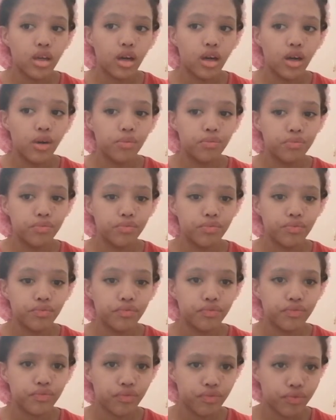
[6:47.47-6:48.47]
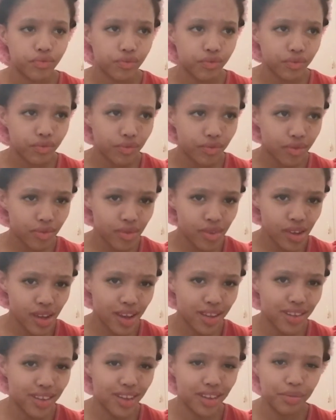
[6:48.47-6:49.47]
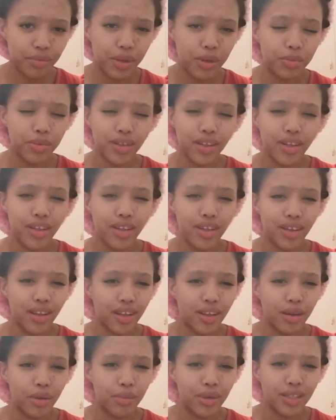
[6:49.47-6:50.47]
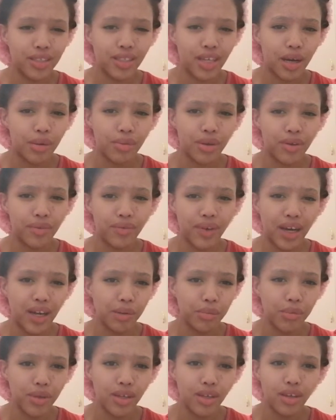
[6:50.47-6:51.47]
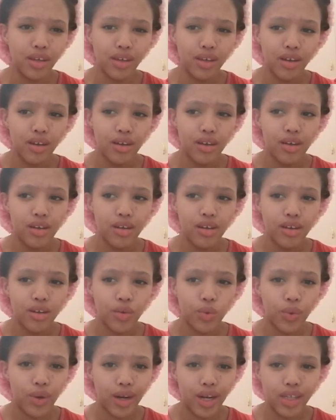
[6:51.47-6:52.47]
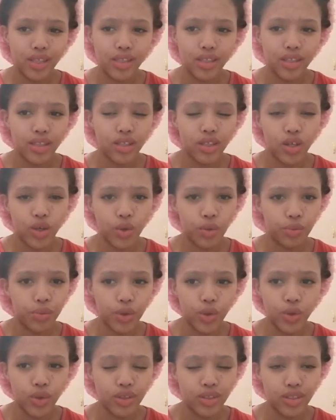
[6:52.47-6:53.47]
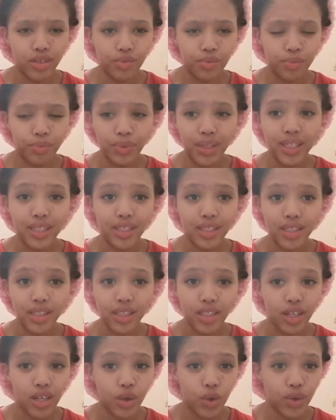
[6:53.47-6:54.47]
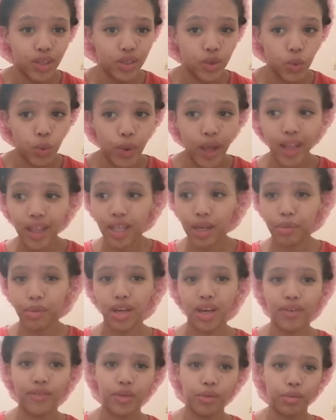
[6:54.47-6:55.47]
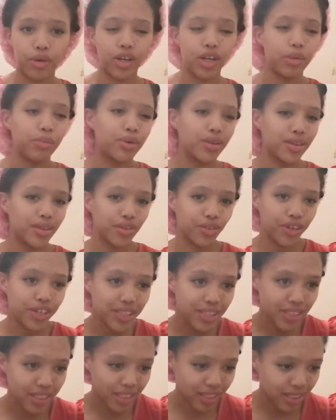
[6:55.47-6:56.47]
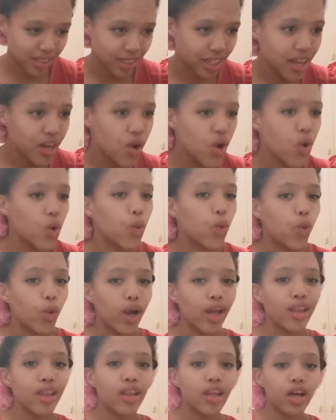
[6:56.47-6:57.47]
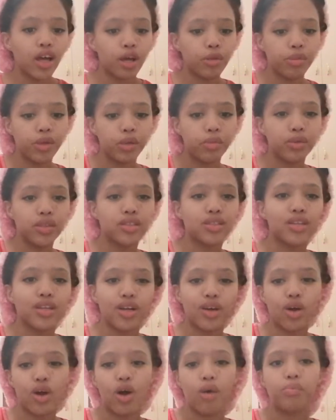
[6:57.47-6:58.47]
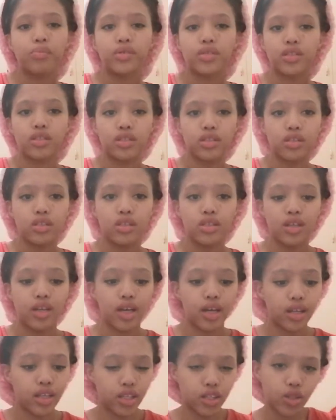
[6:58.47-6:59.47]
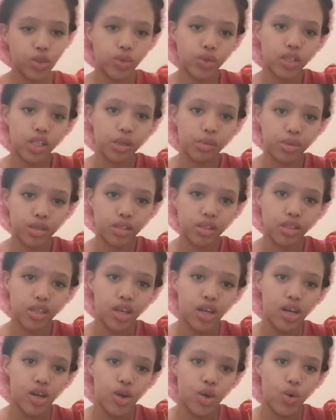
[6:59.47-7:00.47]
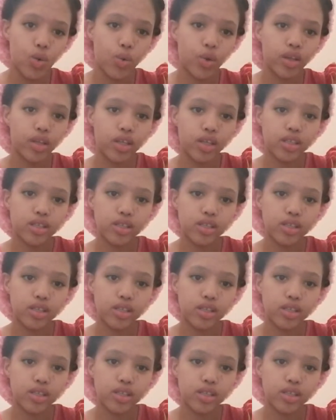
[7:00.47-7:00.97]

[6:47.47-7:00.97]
Um and then people think that they must come and find me when I sit alone because me sitting alone is welcoming everybody. But the reason is when there are people sitting opposite, like there's two tables, when they're